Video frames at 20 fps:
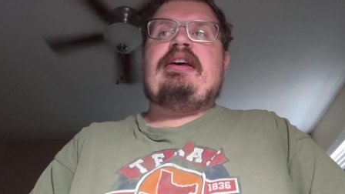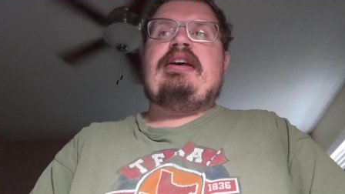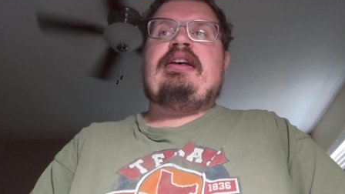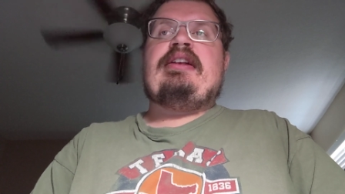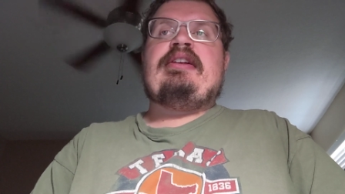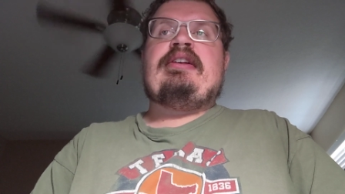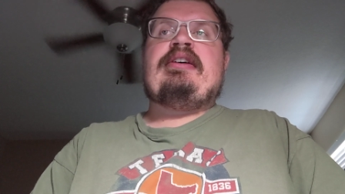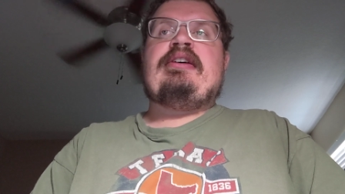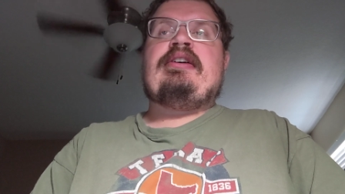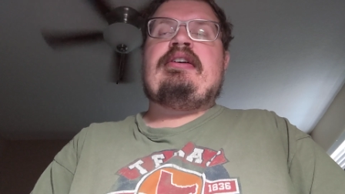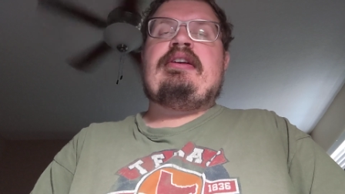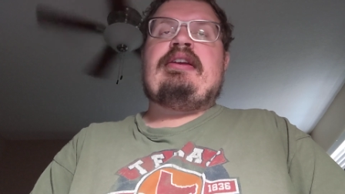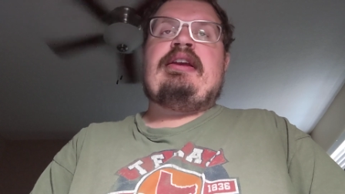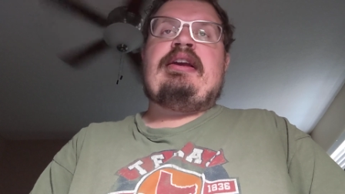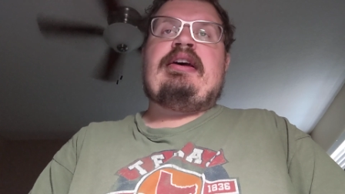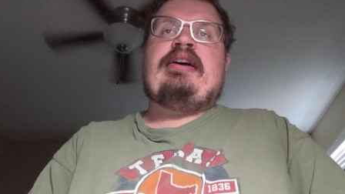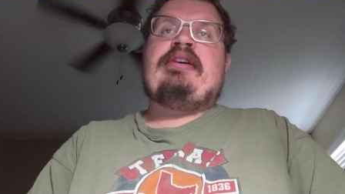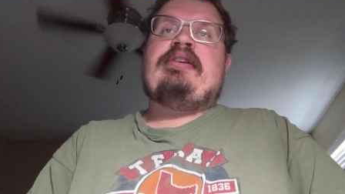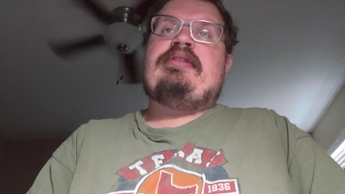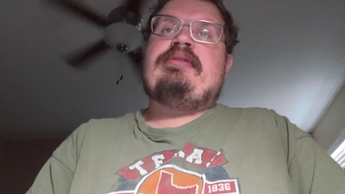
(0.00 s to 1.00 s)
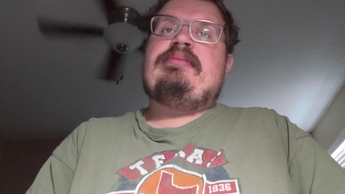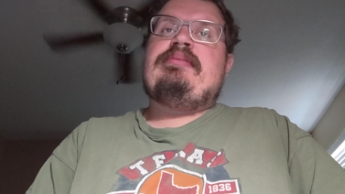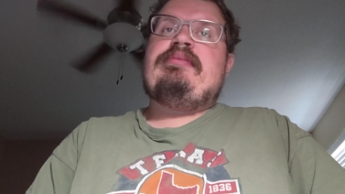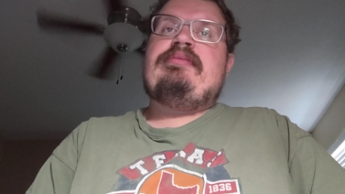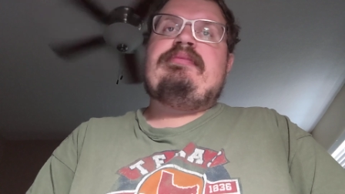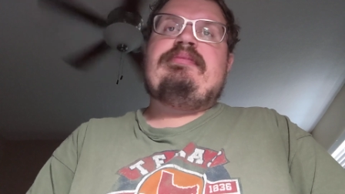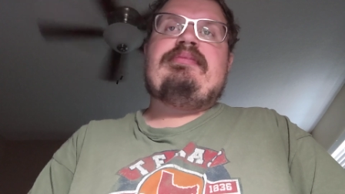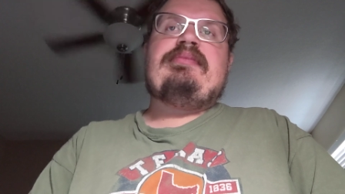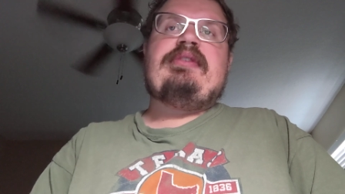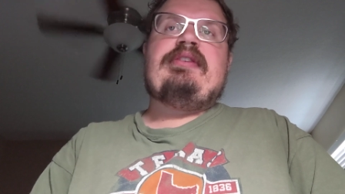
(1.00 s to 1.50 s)
And uh, yeah,
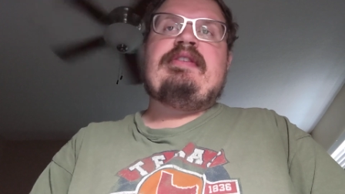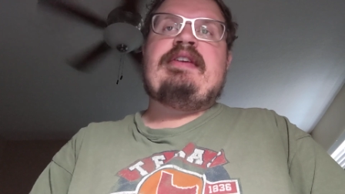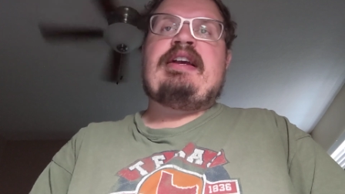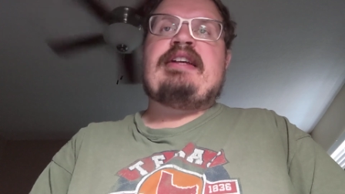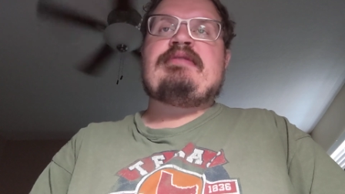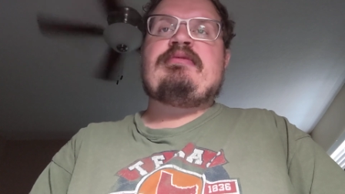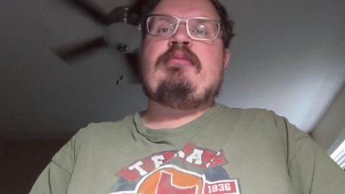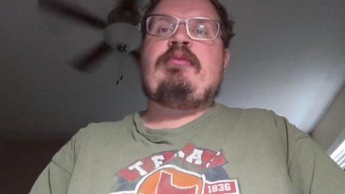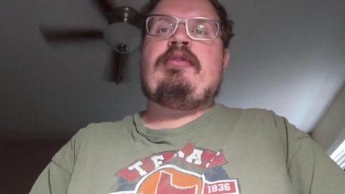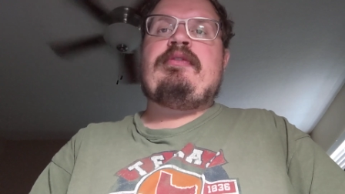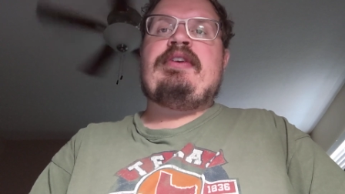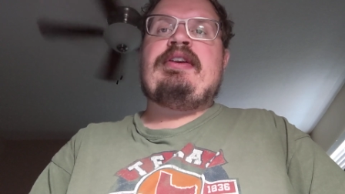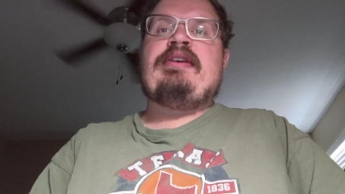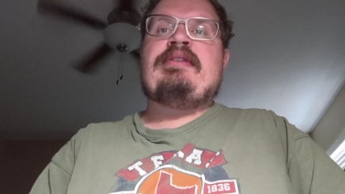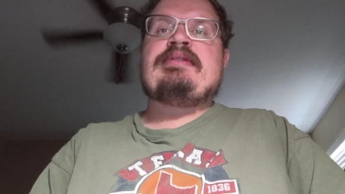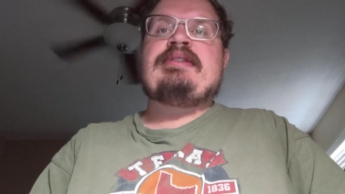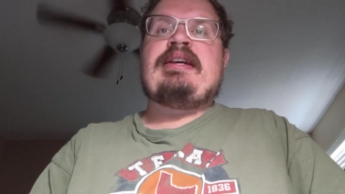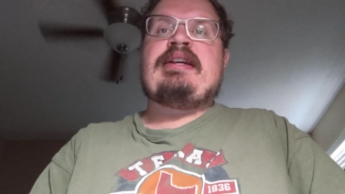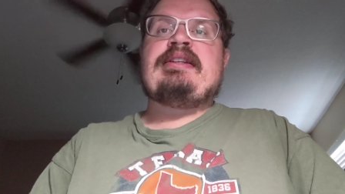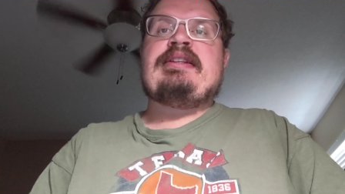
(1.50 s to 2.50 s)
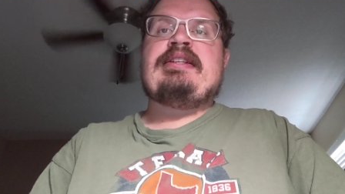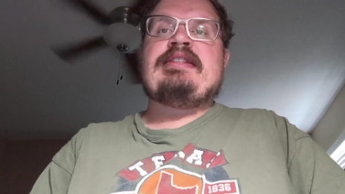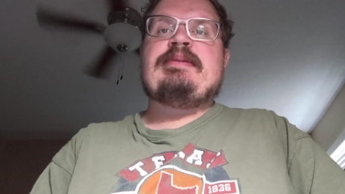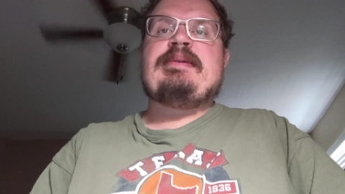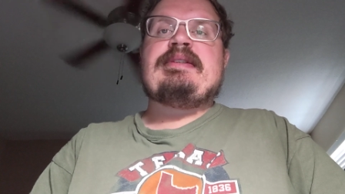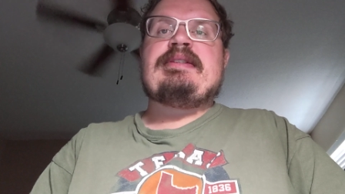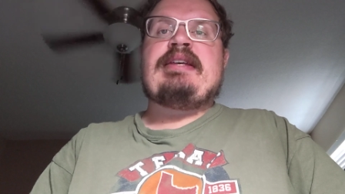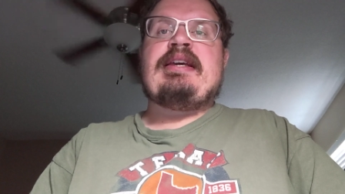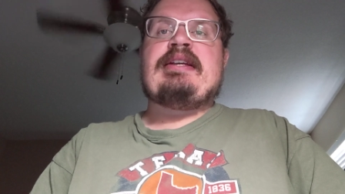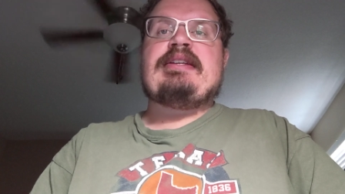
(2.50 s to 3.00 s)
if you guys want more videos like this,
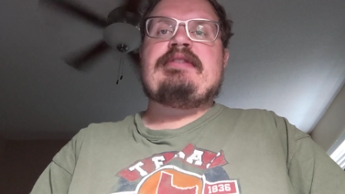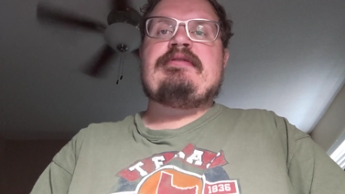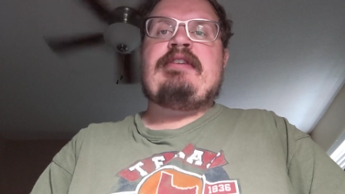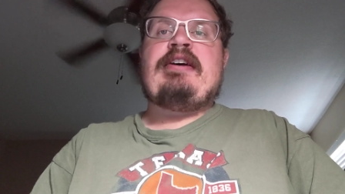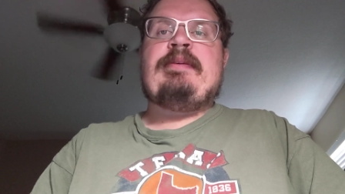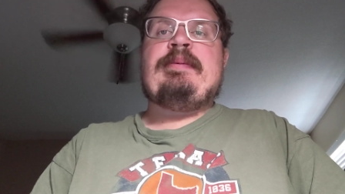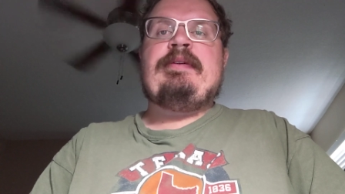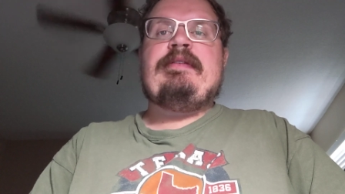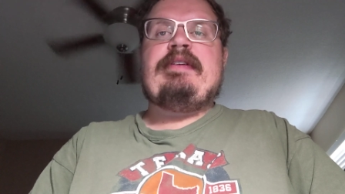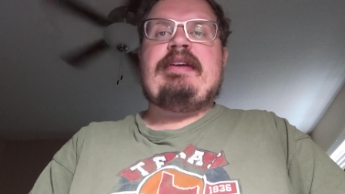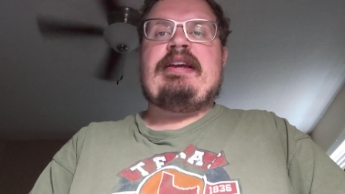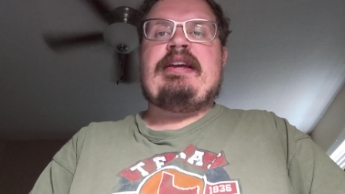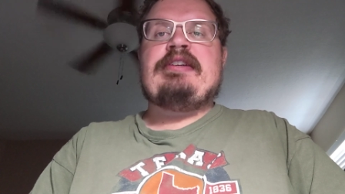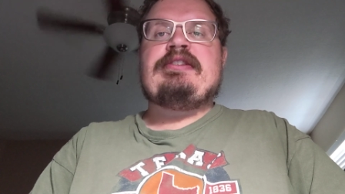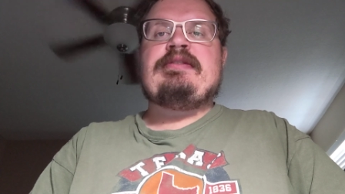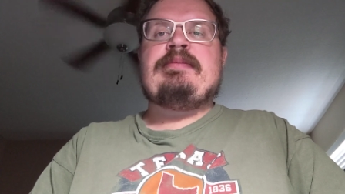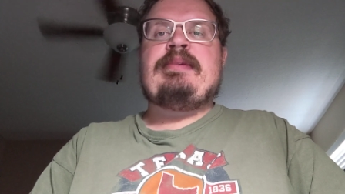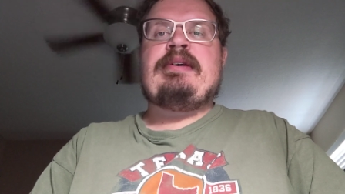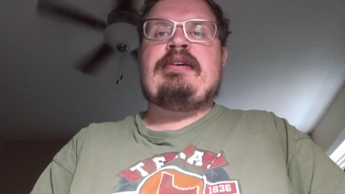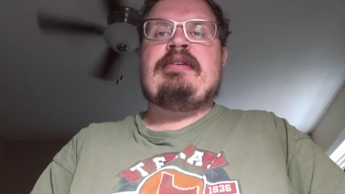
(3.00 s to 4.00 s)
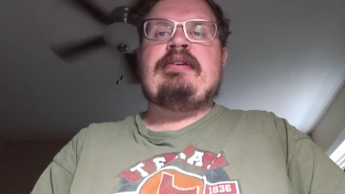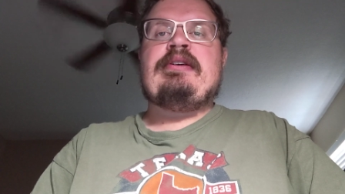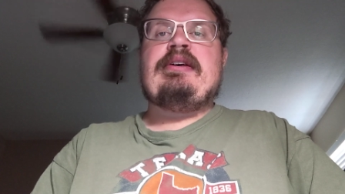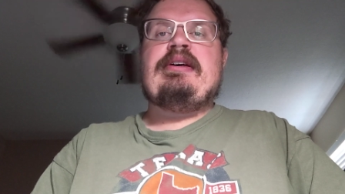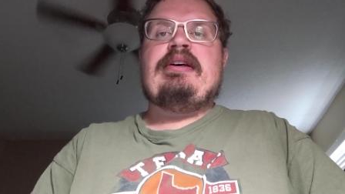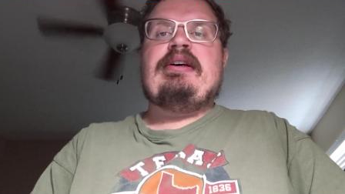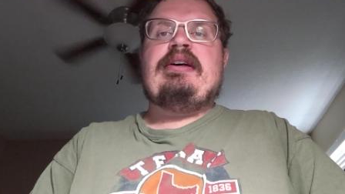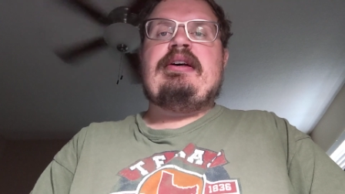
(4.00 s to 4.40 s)
please like, subscribe, notification bell.